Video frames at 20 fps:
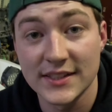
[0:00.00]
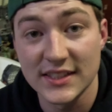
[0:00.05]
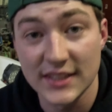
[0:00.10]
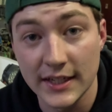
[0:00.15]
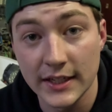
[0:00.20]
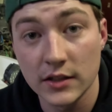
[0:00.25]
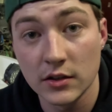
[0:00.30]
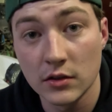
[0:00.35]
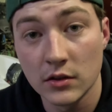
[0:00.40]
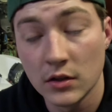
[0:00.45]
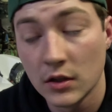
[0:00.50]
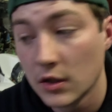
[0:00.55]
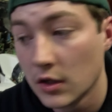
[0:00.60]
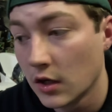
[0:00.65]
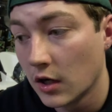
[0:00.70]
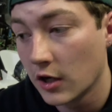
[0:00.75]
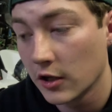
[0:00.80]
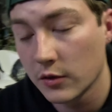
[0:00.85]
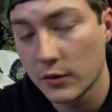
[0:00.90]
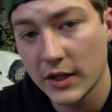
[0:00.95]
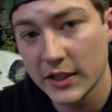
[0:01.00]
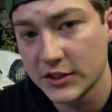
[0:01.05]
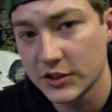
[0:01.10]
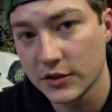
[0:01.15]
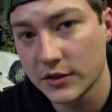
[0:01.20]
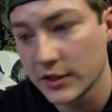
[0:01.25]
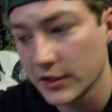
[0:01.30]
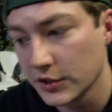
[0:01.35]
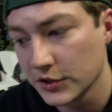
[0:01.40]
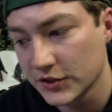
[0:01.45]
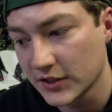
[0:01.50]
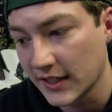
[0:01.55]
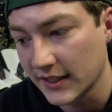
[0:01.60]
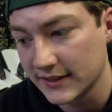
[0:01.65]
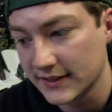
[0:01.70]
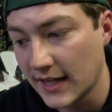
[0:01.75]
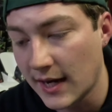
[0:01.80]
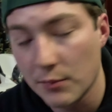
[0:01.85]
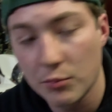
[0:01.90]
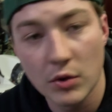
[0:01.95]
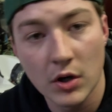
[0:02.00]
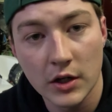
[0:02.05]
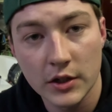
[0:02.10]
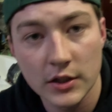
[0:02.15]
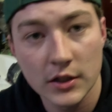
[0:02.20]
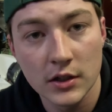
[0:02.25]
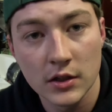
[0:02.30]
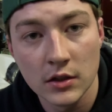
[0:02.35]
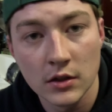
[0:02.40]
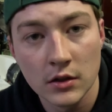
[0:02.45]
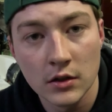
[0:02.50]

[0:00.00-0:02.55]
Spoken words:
cycle. Otherwise you can use like tap water